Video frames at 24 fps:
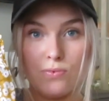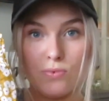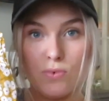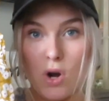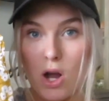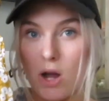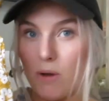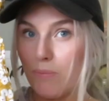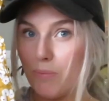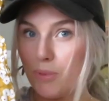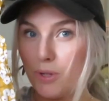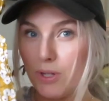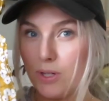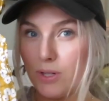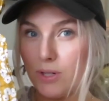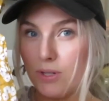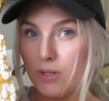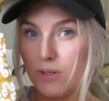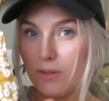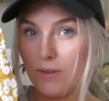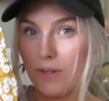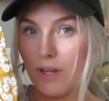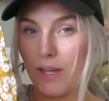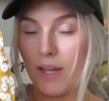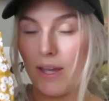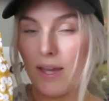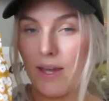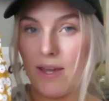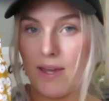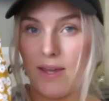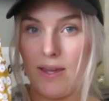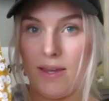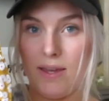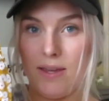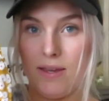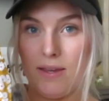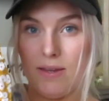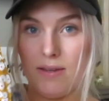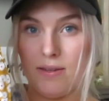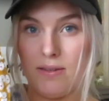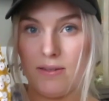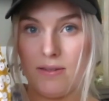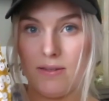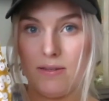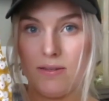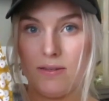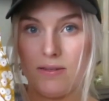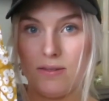romper, like a
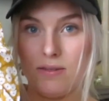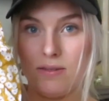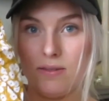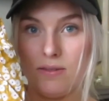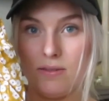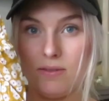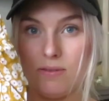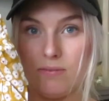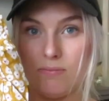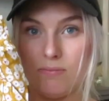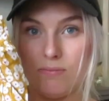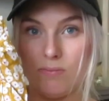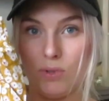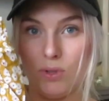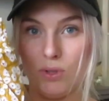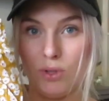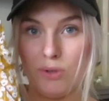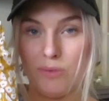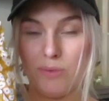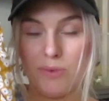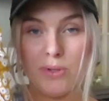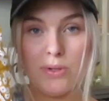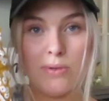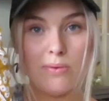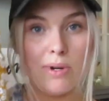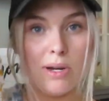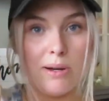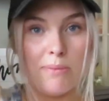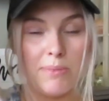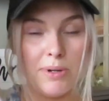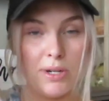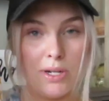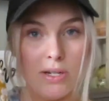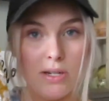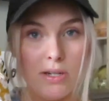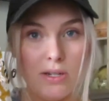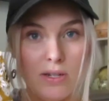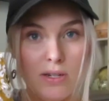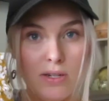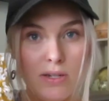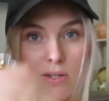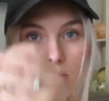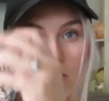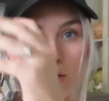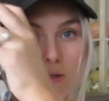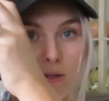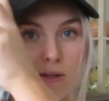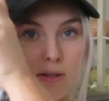bloomer romper,
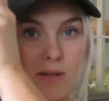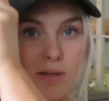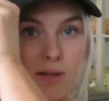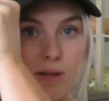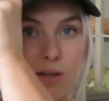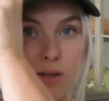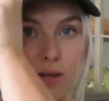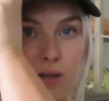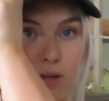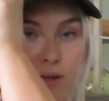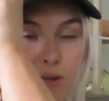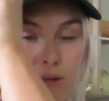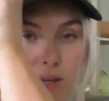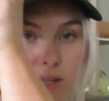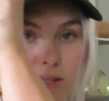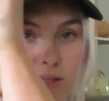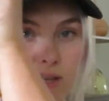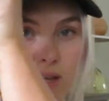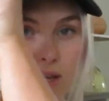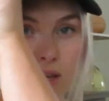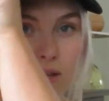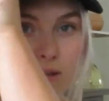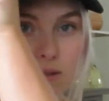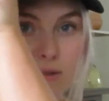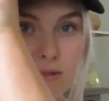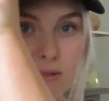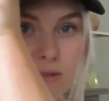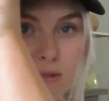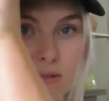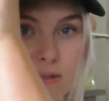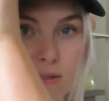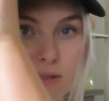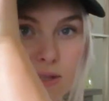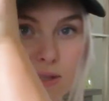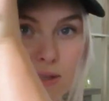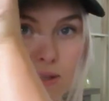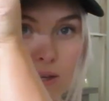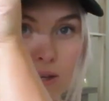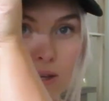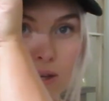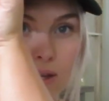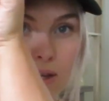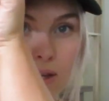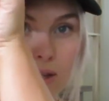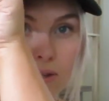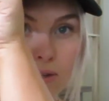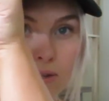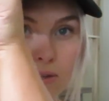and you guys can't see the
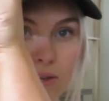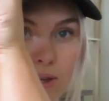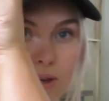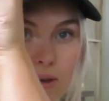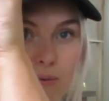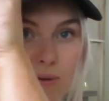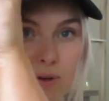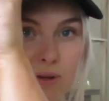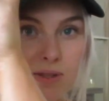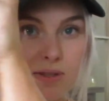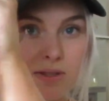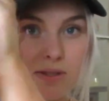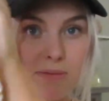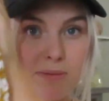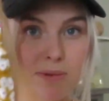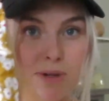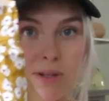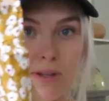color that well, so I'm